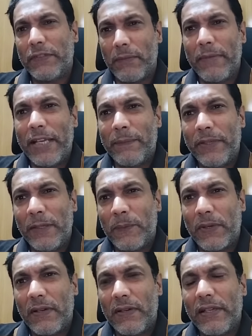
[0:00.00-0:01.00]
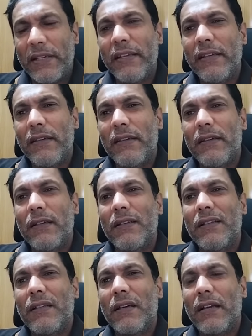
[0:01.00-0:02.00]
main people
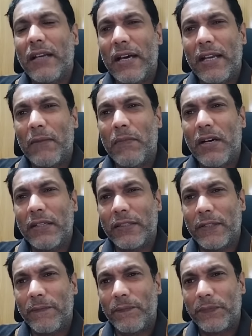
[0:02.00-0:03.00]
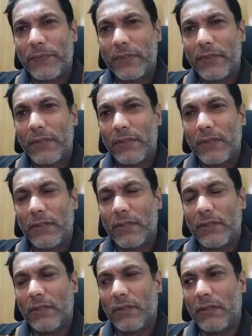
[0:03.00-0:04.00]
in Raya Alamata.
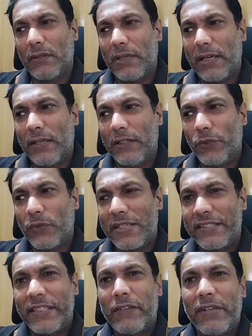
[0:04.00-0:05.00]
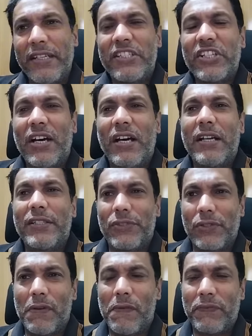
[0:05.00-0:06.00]
And you can say they were in
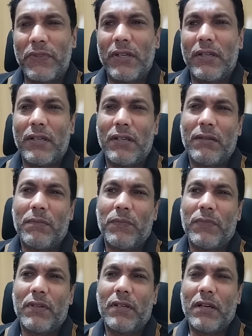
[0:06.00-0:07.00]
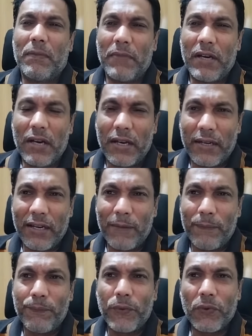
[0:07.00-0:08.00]
charge of the
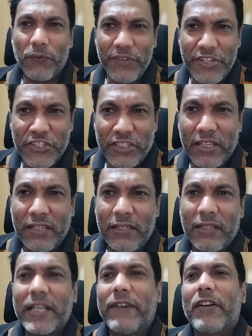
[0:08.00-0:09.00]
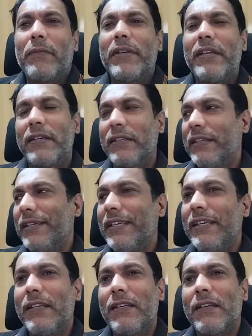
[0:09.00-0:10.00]
Amhara provisional government
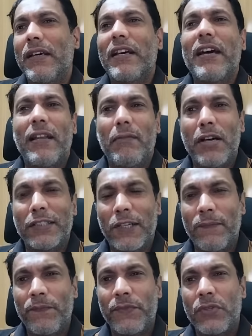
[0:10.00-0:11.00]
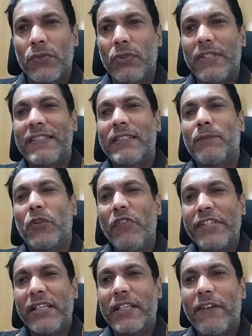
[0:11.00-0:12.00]
in Raya Alamata. This
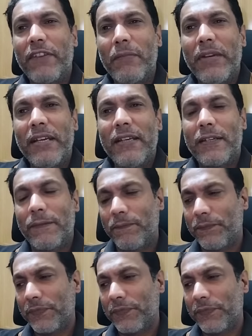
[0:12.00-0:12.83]
provisional government